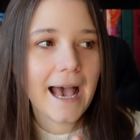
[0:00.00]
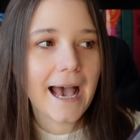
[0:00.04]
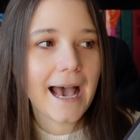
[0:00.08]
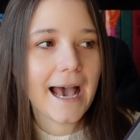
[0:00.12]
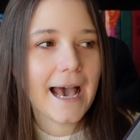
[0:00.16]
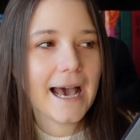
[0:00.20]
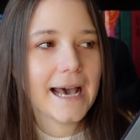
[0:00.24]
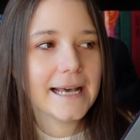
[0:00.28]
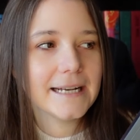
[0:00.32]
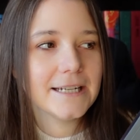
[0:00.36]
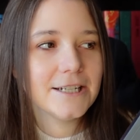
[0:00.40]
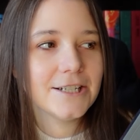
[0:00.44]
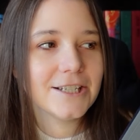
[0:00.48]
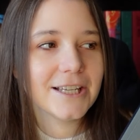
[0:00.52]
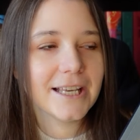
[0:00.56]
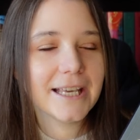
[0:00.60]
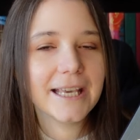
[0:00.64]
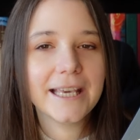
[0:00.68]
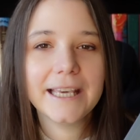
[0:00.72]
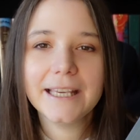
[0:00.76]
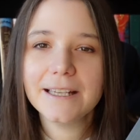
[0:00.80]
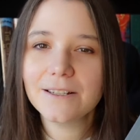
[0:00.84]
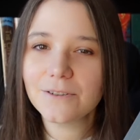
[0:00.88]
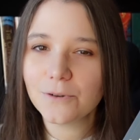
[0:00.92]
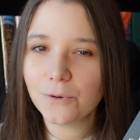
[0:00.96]
and
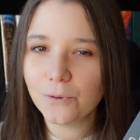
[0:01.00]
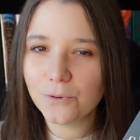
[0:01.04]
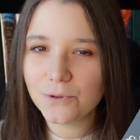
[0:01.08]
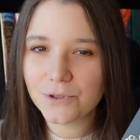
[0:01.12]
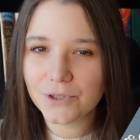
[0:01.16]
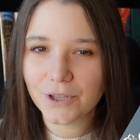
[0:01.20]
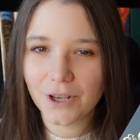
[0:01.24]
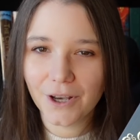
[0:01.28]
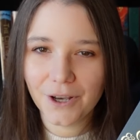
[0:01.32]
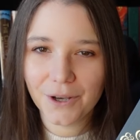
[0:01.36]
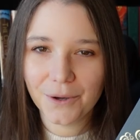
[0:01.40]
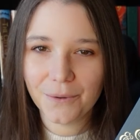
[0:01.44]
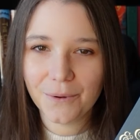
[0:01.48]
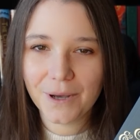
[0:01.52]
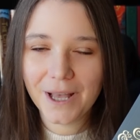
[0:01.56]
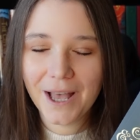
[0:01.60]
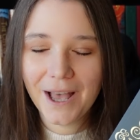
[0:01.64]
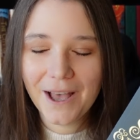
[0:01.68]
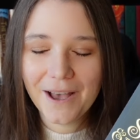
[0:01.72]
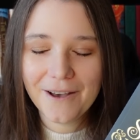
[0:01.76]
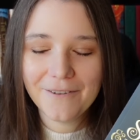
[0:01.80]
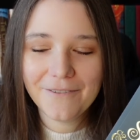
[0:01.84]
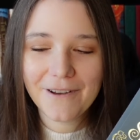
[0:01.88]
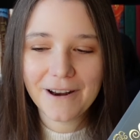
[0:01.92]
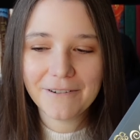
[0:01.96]
he is also
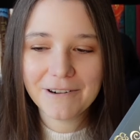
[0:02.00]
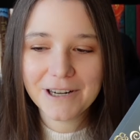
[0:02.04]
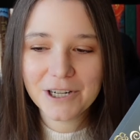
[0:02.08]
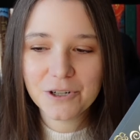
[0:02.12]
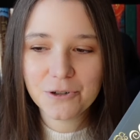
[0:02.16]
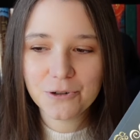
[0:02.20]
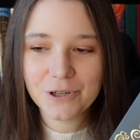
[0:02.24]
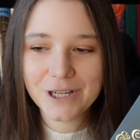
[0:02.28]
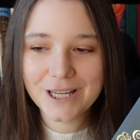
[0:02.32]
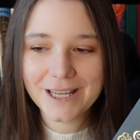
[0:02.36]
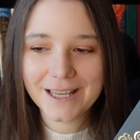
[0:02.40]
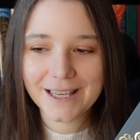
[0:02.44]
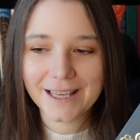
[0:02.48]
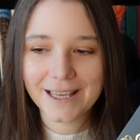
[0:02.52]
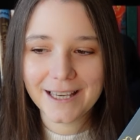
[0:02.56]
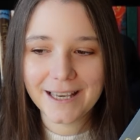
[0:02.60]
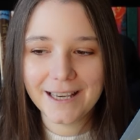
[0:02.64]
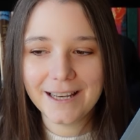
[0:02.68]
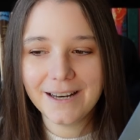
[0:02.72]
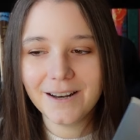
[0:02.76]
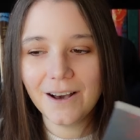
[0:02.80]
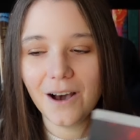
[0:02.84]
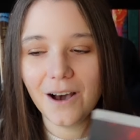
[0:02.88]
very intriguing intriguing.